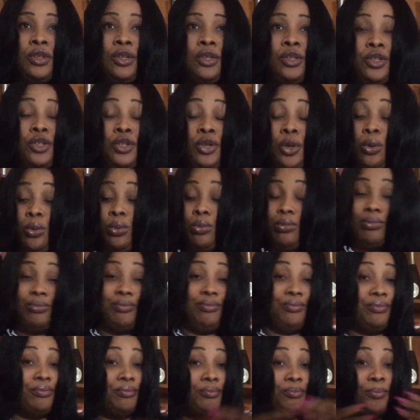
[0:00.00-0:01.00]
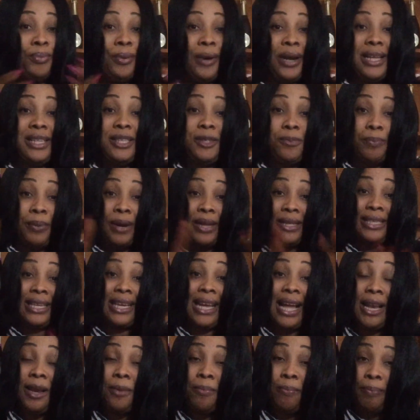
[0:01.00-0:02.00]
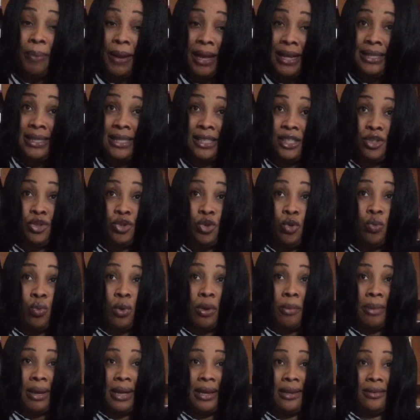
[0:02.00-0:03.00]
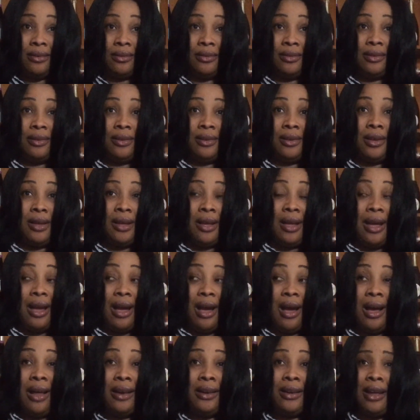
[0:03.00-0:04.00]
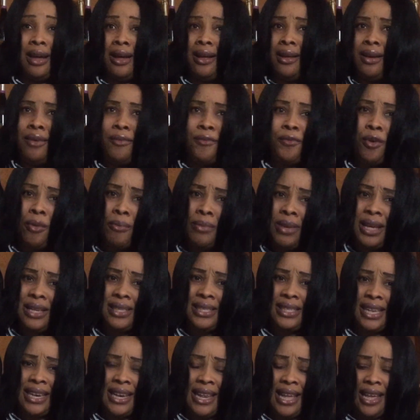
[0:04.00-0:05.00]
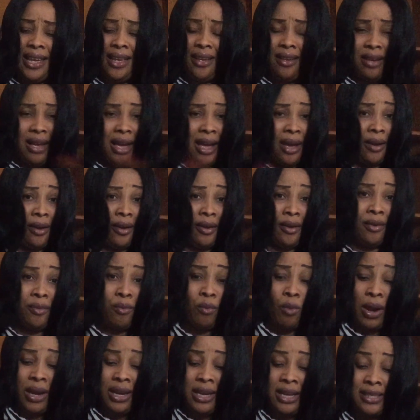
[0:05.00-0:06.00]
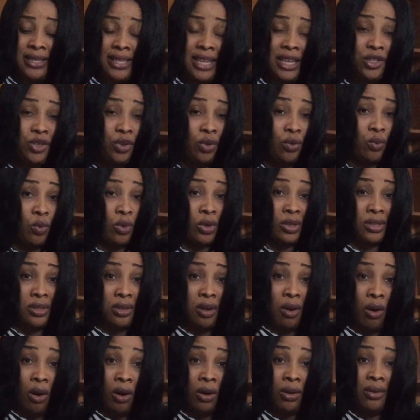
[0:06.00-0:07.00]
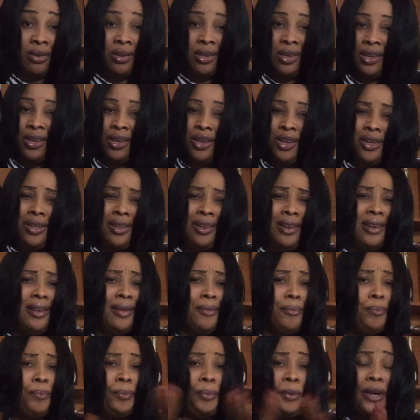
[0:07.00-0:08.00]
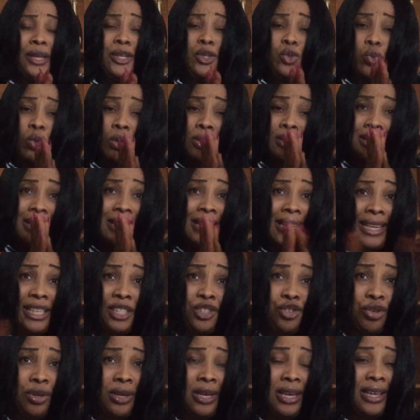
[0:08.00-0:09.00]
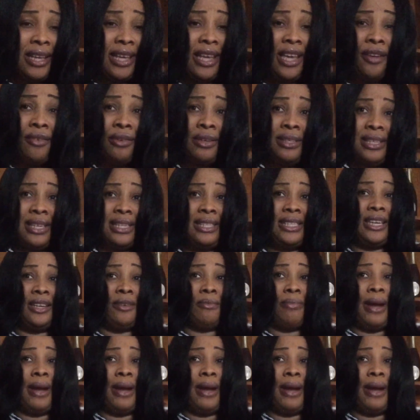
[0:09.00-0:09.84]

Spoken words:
So Prince practically played the two women. And from yesterday, when the section was on, Prince was literally irritated